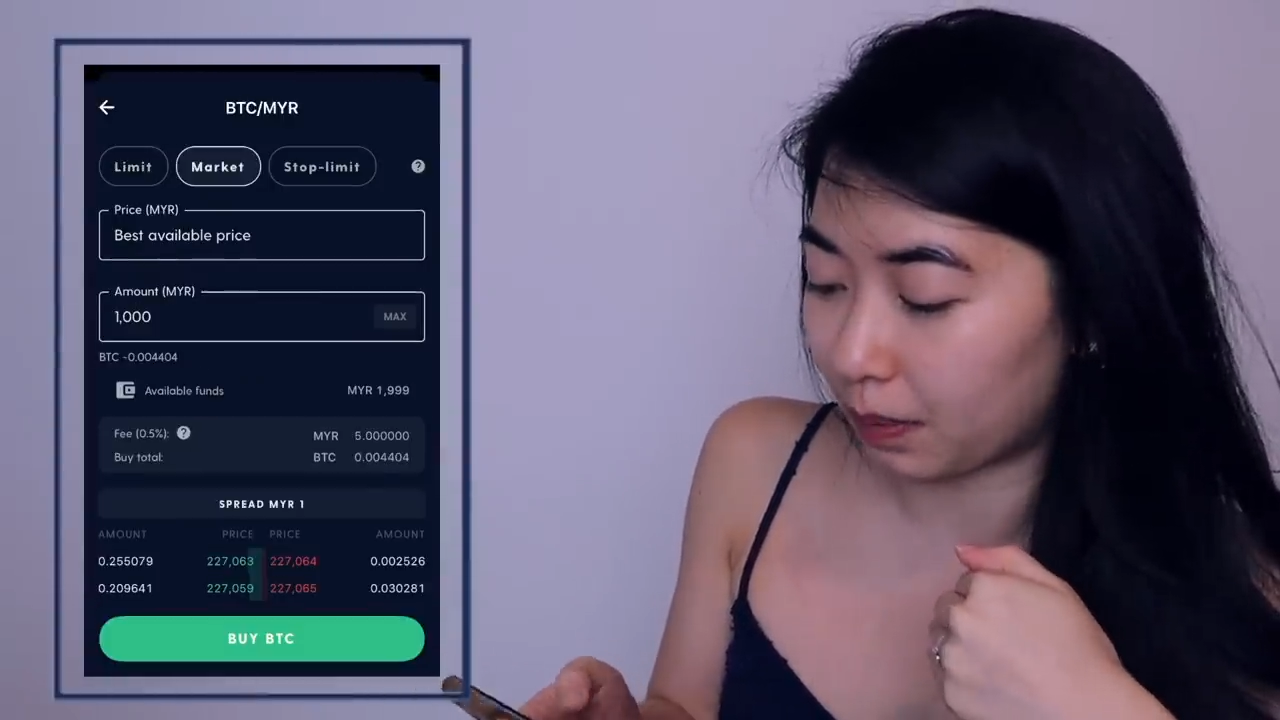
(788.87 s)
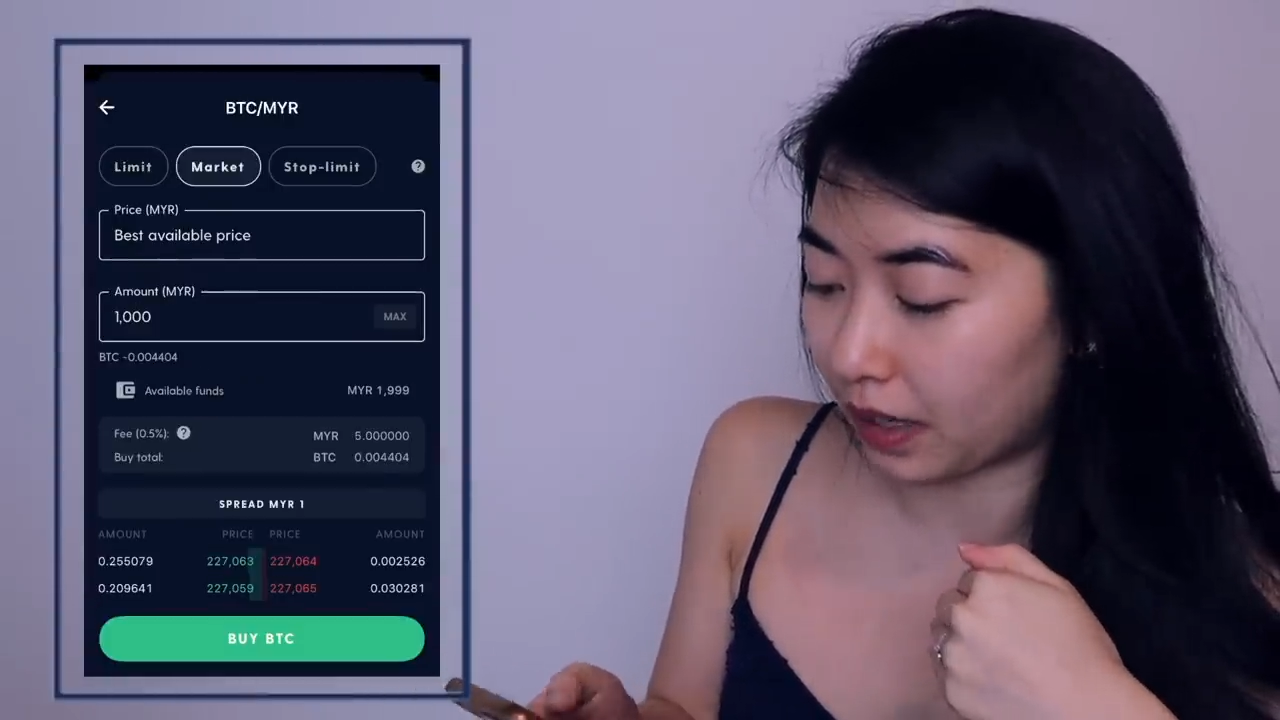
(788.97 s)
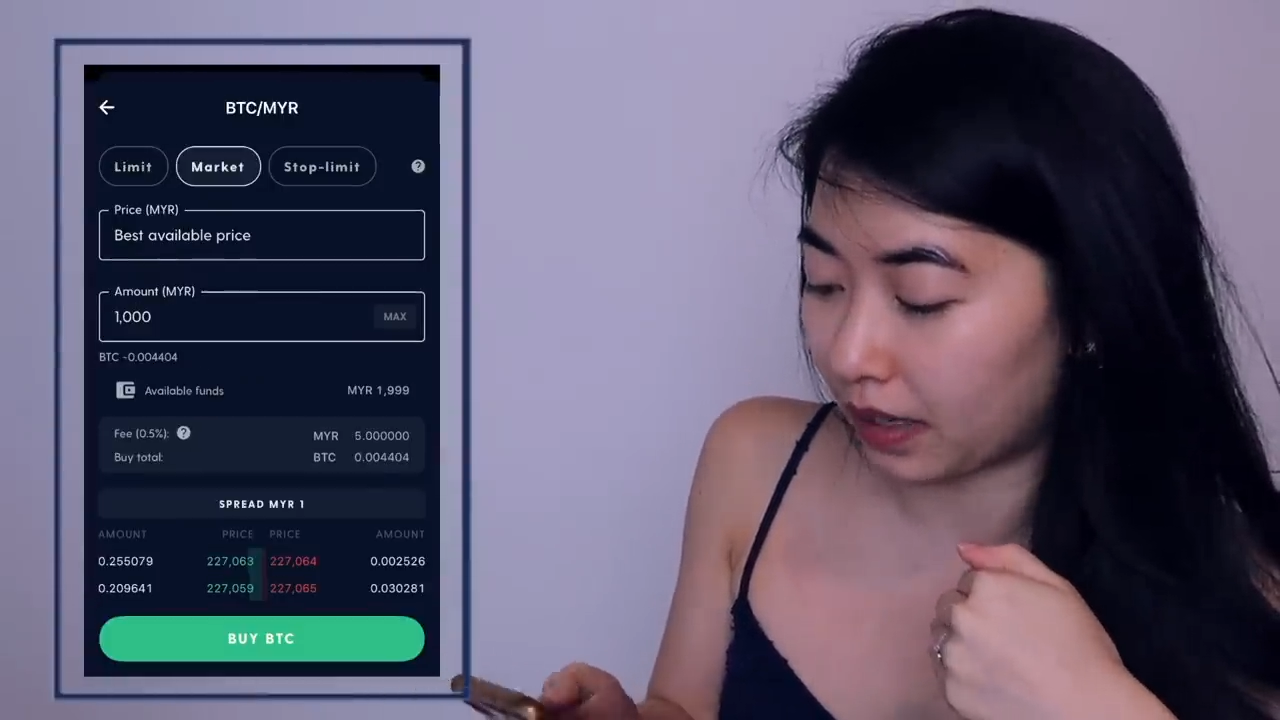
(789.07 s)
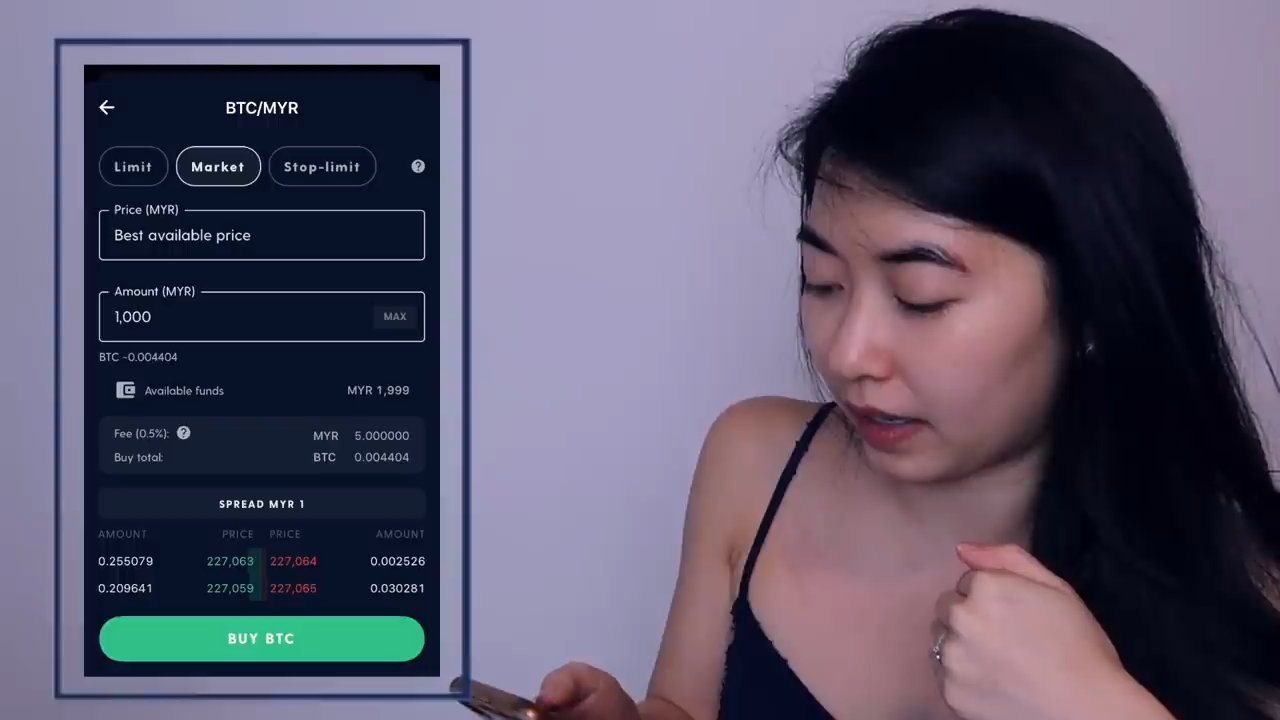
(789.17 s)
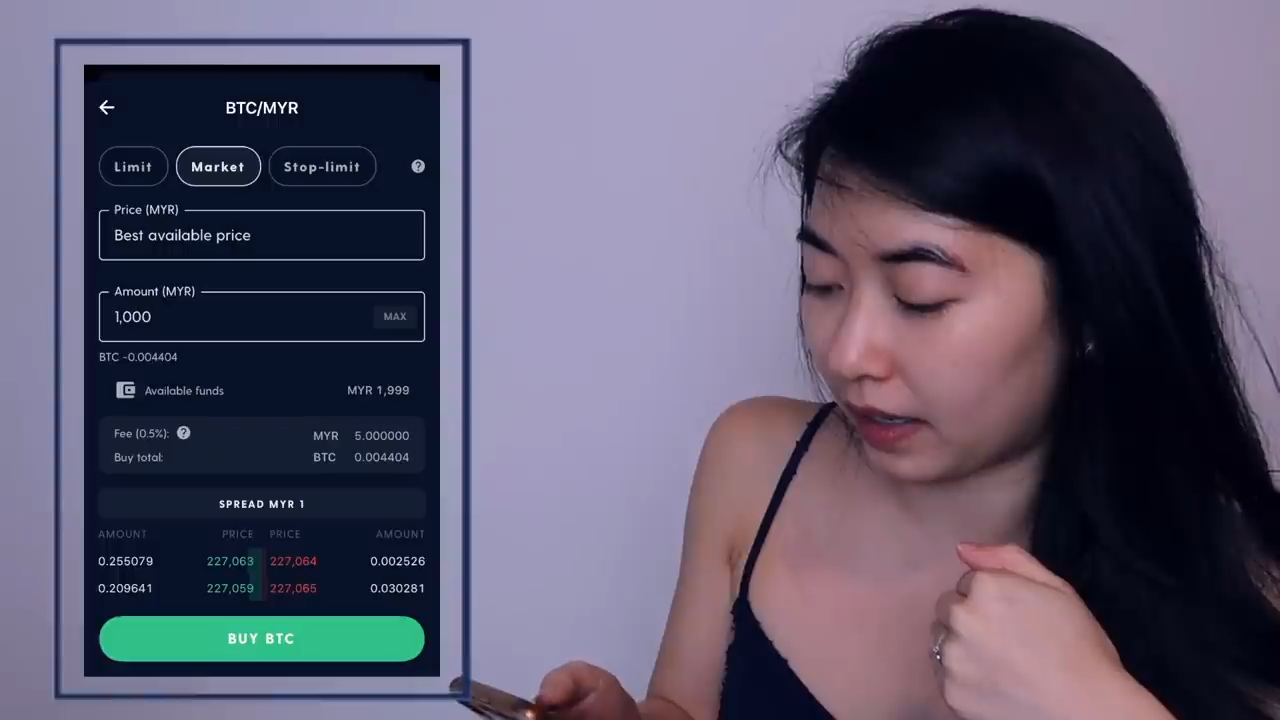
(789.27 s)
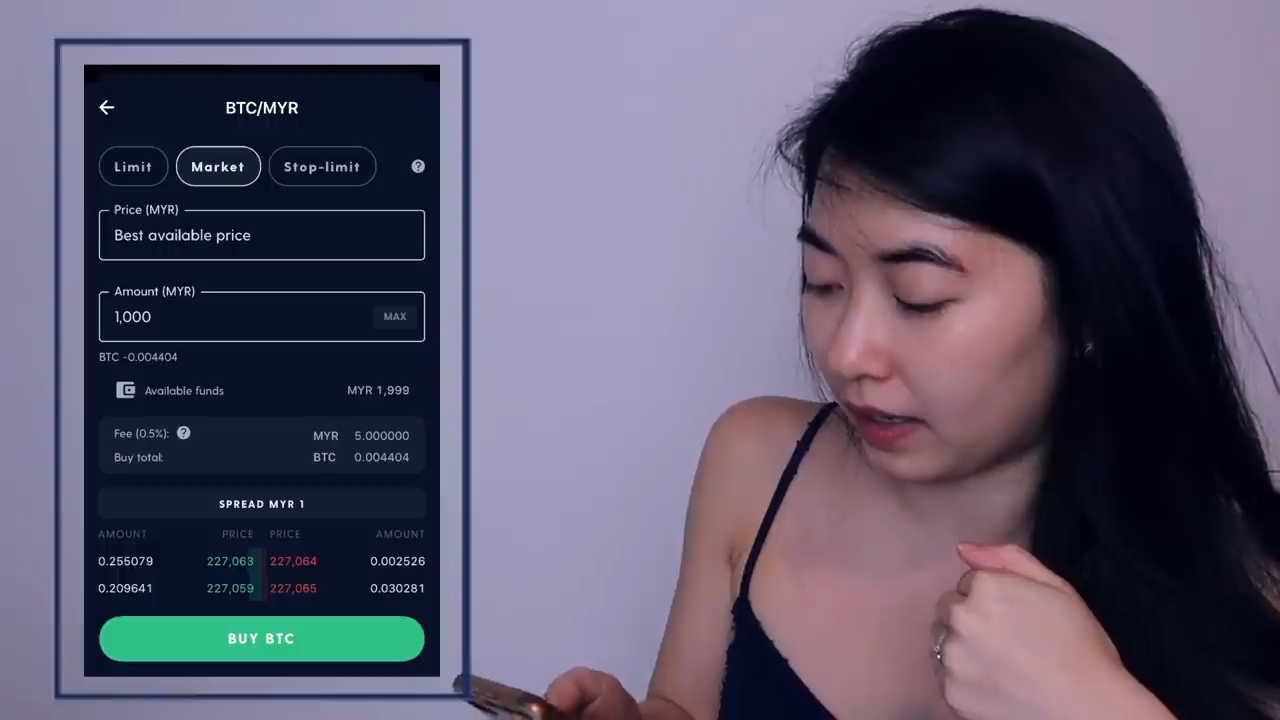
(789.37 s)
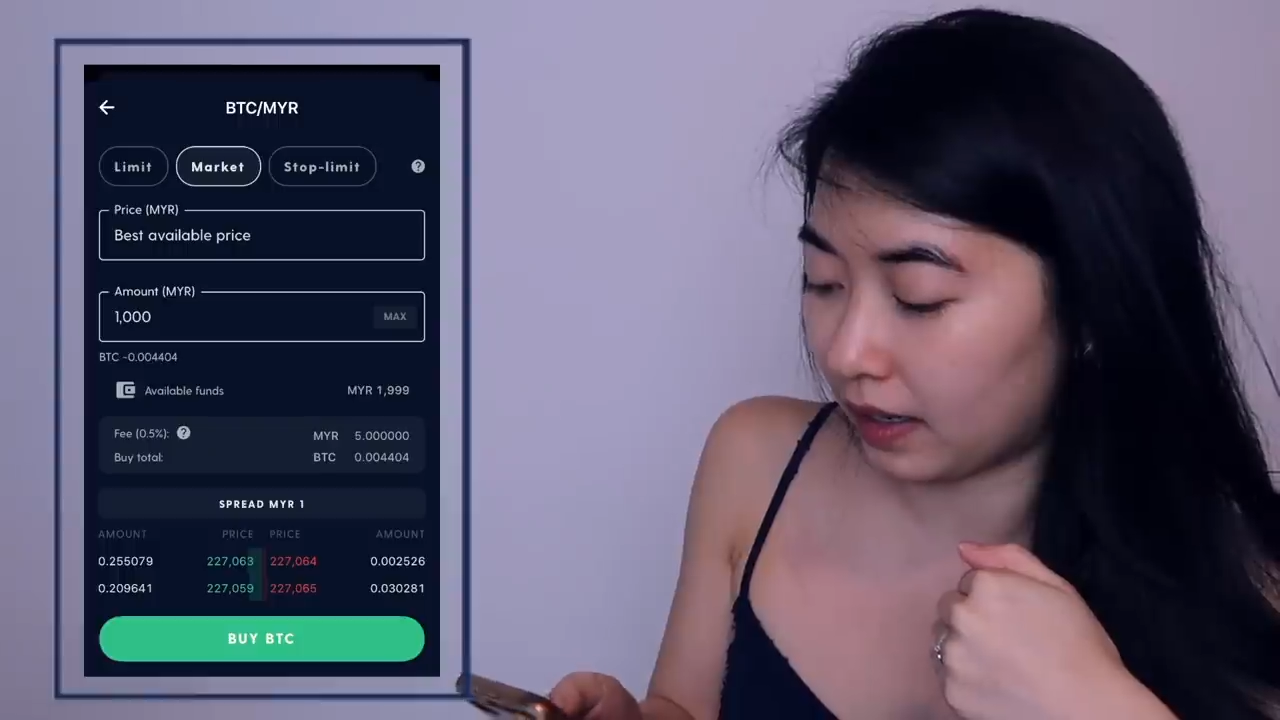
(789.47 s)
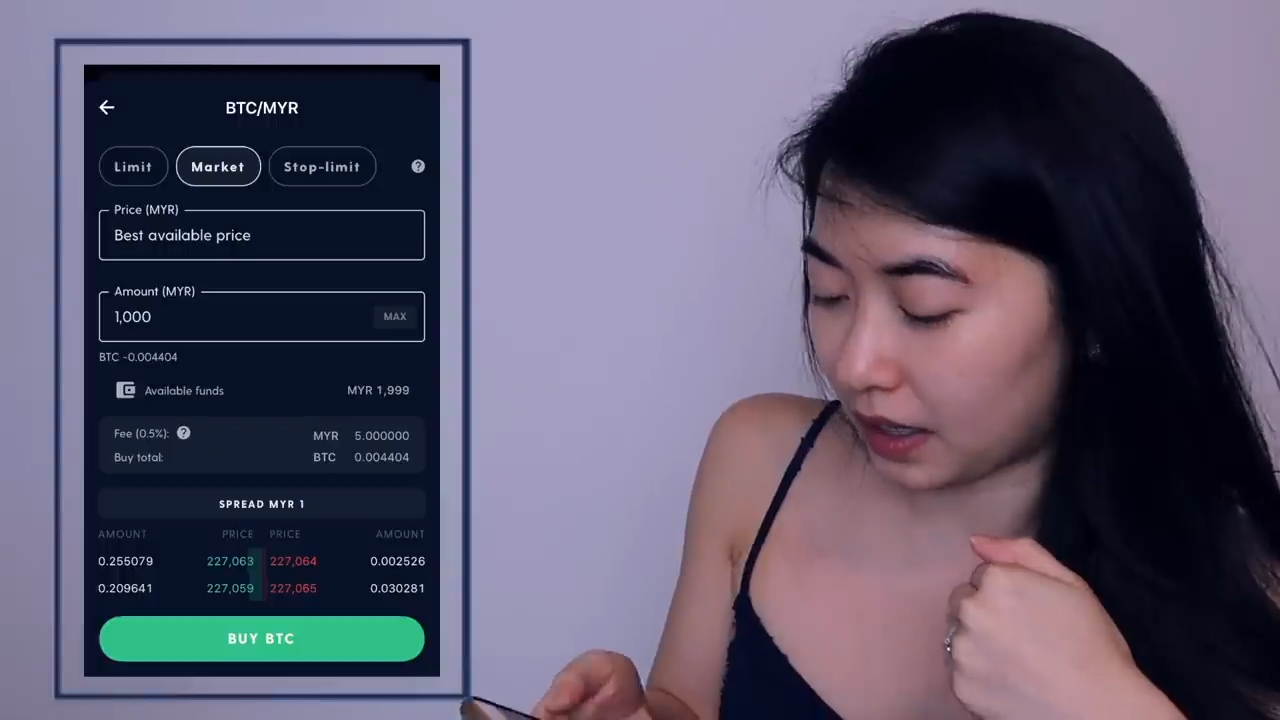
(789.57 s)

buy